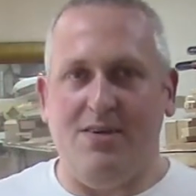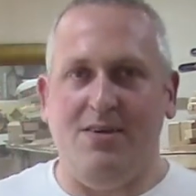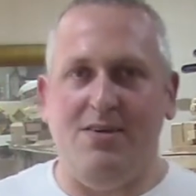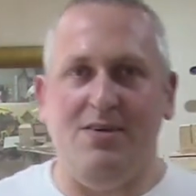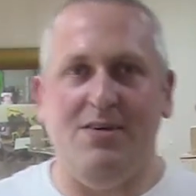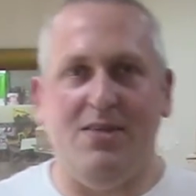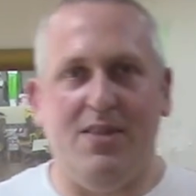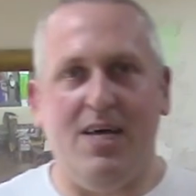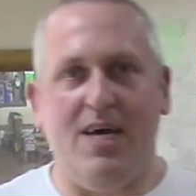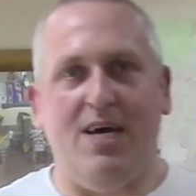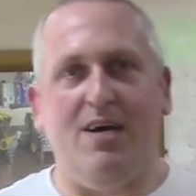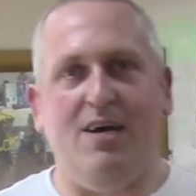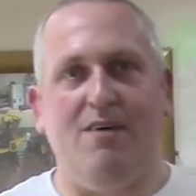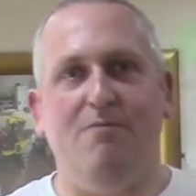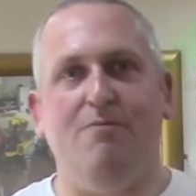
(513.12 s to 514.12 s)
You're
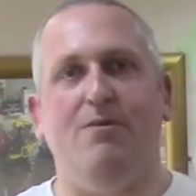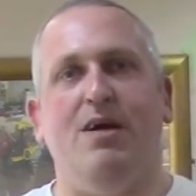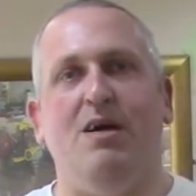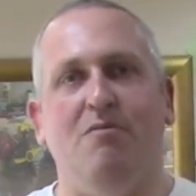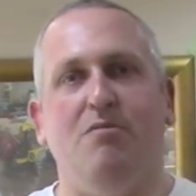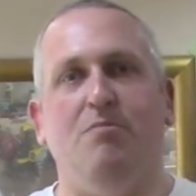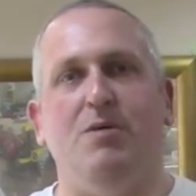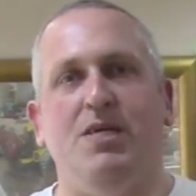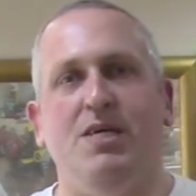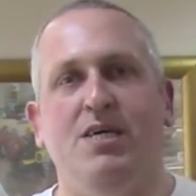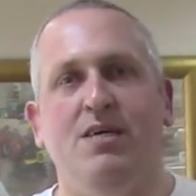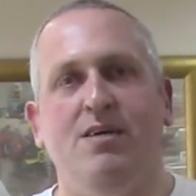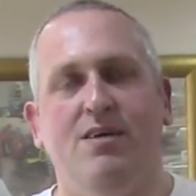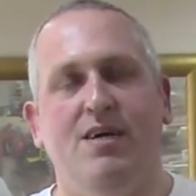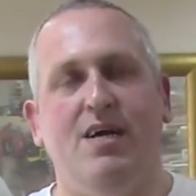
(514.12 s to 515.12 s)
there for everybody,
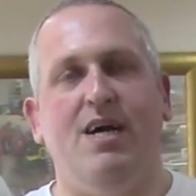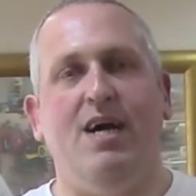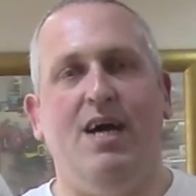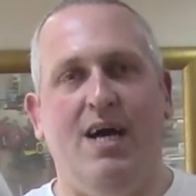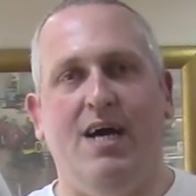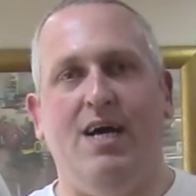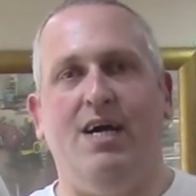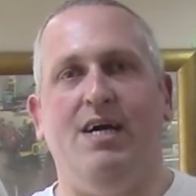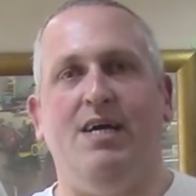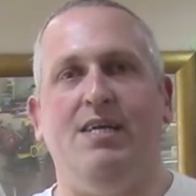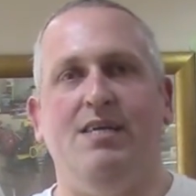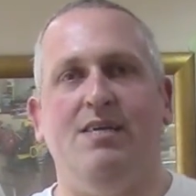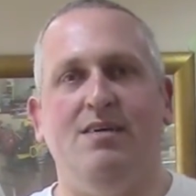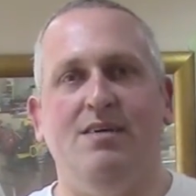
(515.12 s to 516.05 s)
and